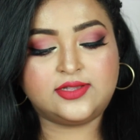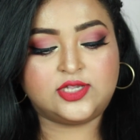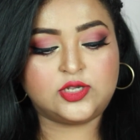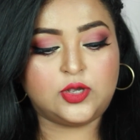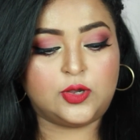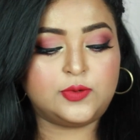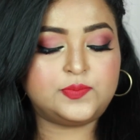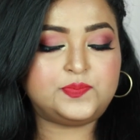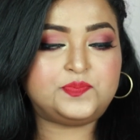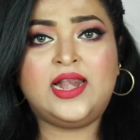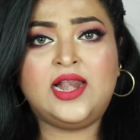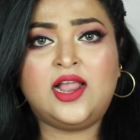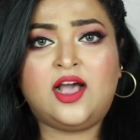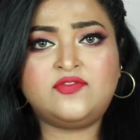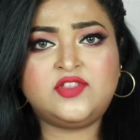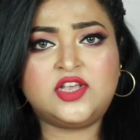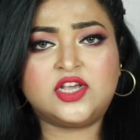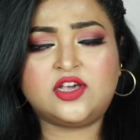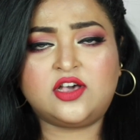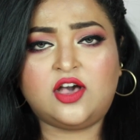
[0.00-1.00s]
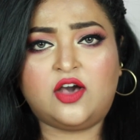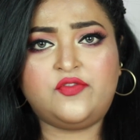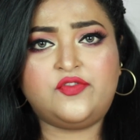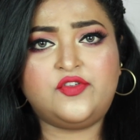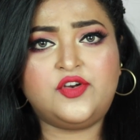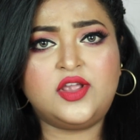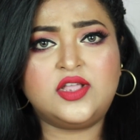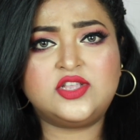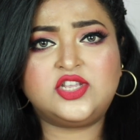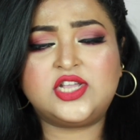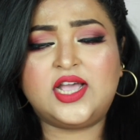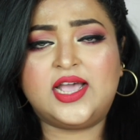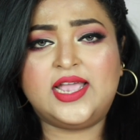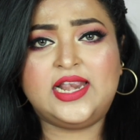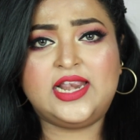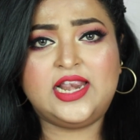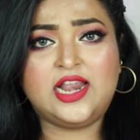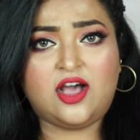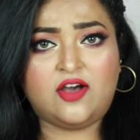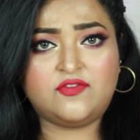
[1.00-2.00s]
So I love the coverage,
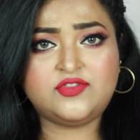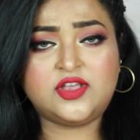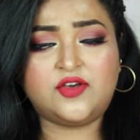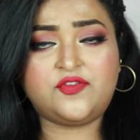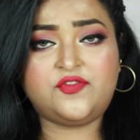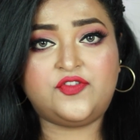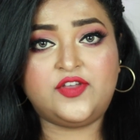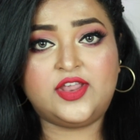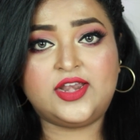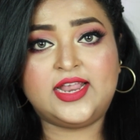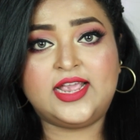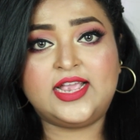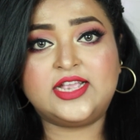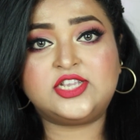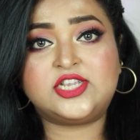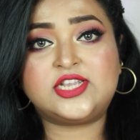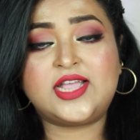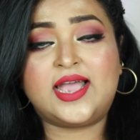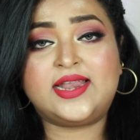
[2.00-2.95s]
I love the finish,